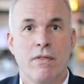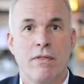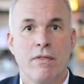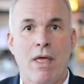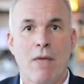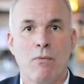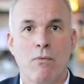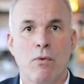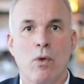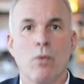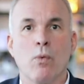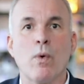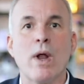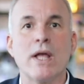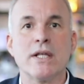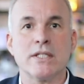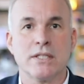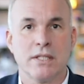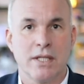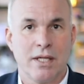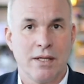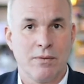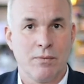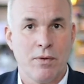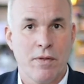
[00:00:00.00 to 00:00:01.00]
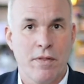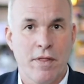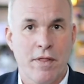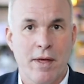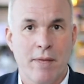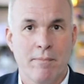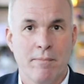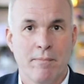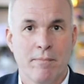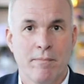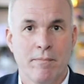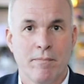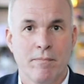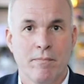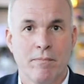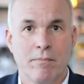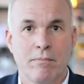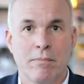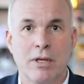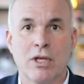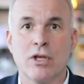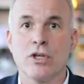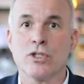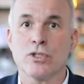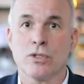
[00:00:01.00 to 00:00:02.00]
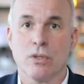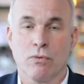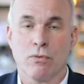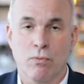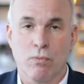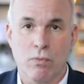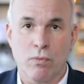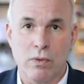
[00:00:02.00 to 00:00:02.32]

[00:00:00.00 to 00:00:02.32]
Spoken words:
that will resonate with them, because